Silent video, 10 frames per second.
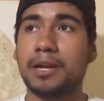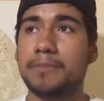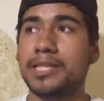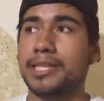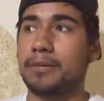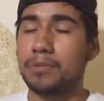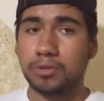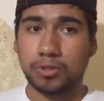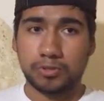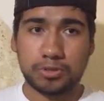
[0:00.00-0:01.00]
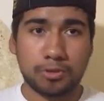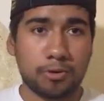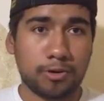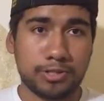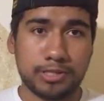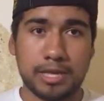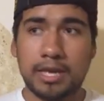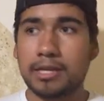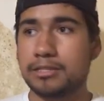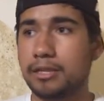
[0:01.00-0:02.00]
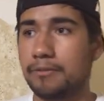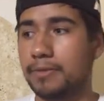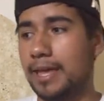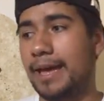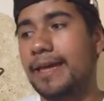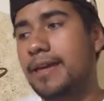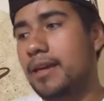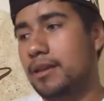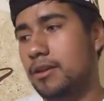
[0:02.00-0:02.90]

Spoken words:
but I mean like musical scores, stuff that,